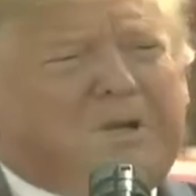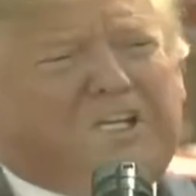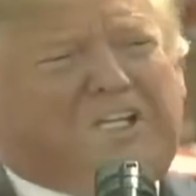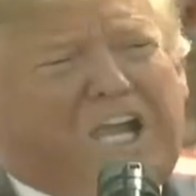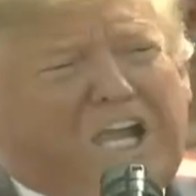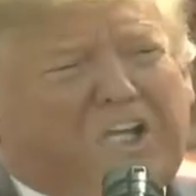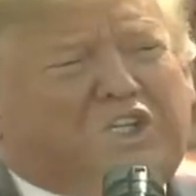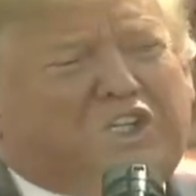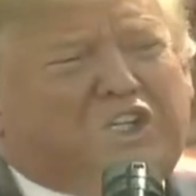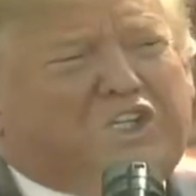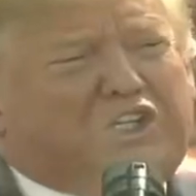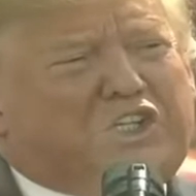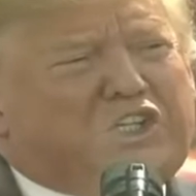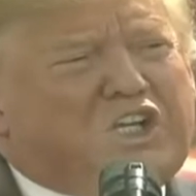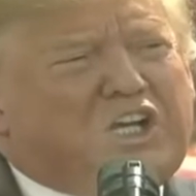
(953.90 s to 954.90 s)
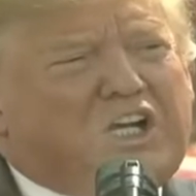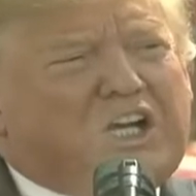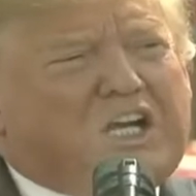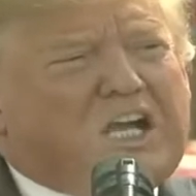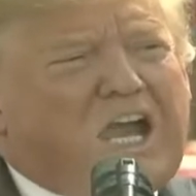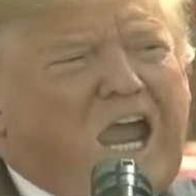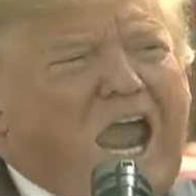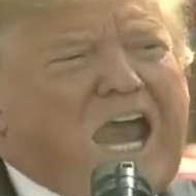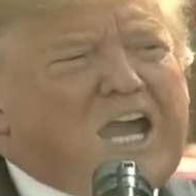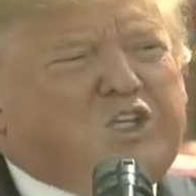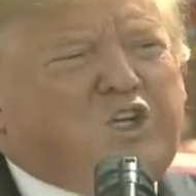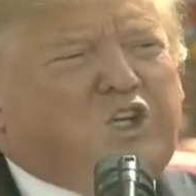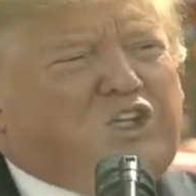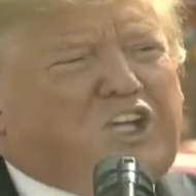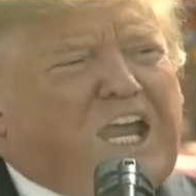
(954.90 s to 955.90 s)
in Texas, and
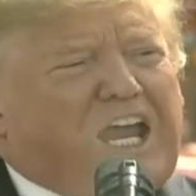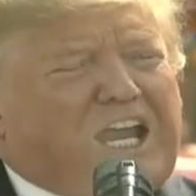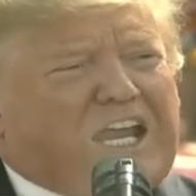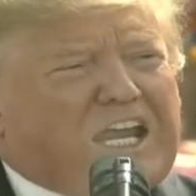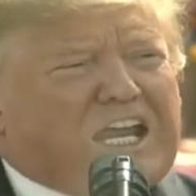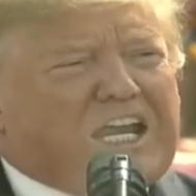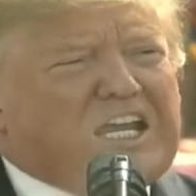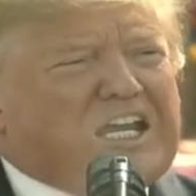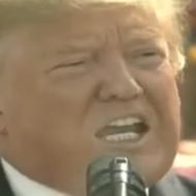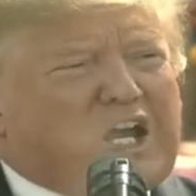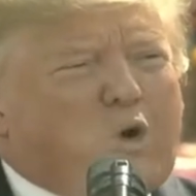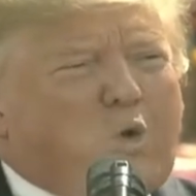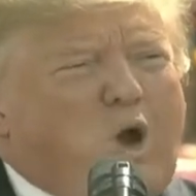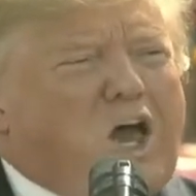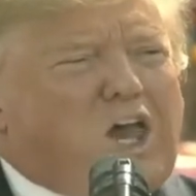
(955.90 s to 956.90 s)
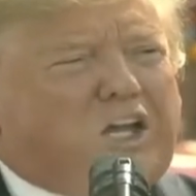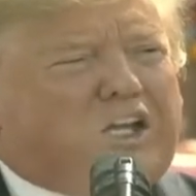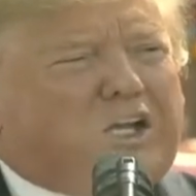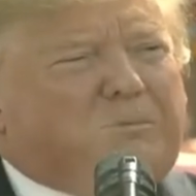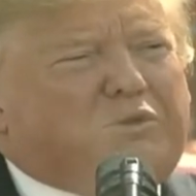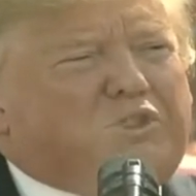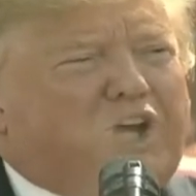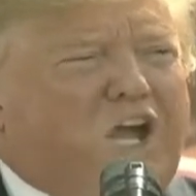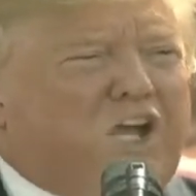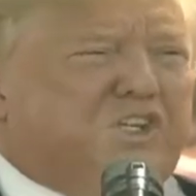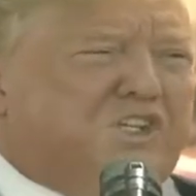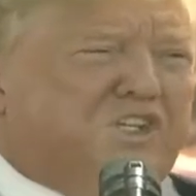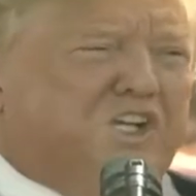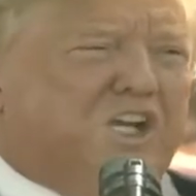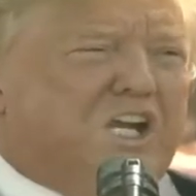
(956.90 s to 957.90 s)
today India welcomes
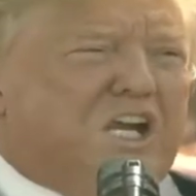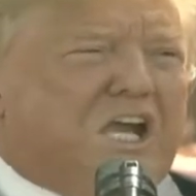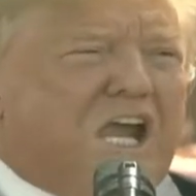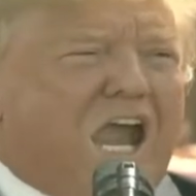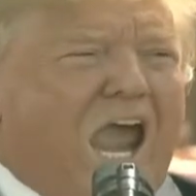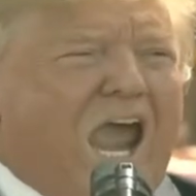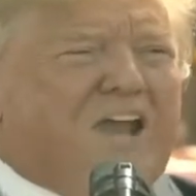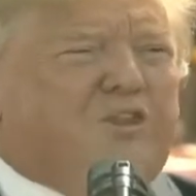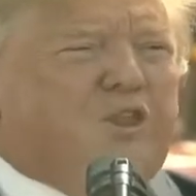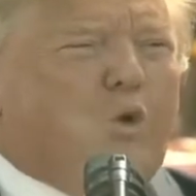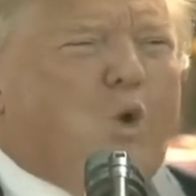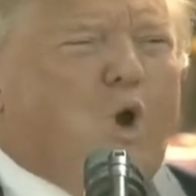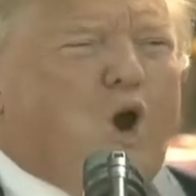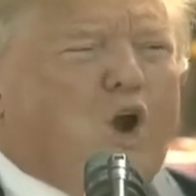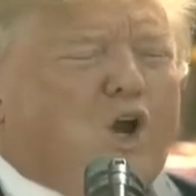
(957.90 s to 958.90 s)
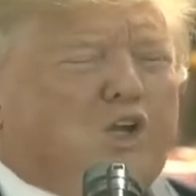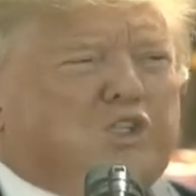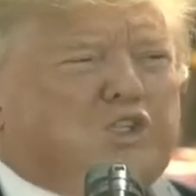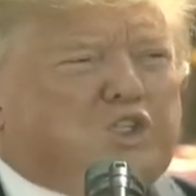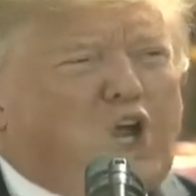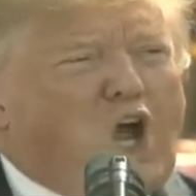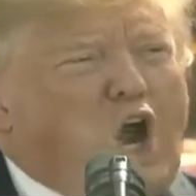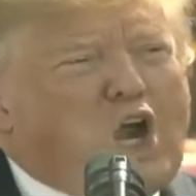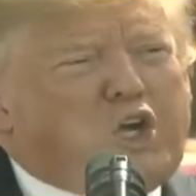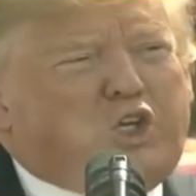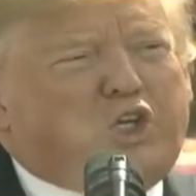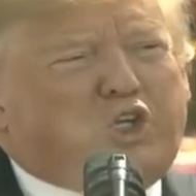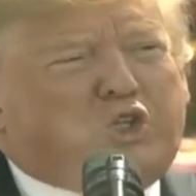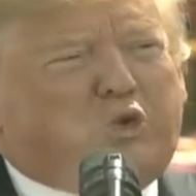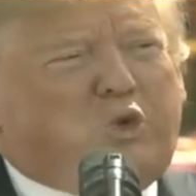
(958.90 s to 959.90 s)
us at the world's largest